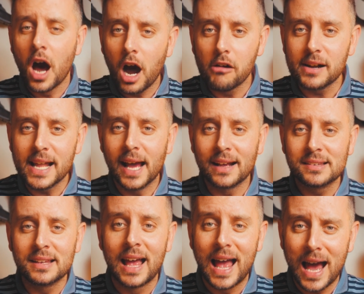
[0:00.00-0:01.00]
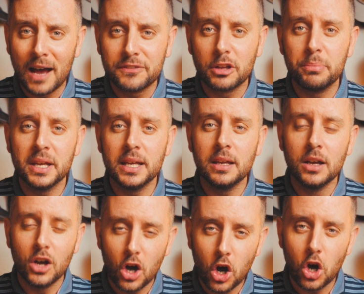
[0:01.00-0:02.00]
RLX have to be
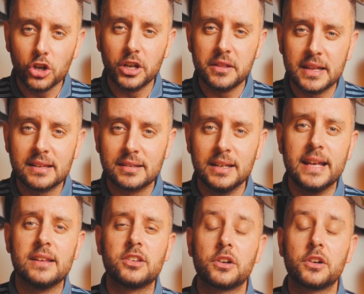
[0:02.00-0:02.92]
on this list.